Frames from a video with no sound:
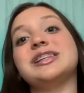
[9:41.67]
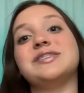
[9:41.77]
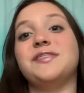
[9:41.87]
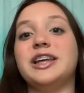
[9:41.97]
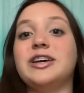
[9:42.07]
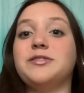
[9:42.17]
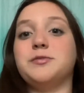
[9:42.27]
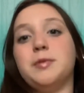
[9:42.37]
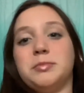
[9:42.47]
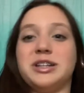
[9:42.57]
this video,
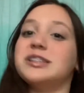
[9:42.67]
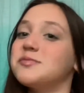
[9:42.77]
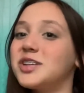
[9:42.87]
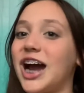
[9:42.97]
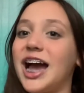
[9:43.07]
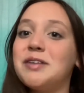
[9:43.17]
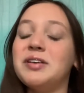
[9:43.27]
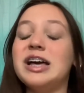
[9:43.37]
remember to subscribe,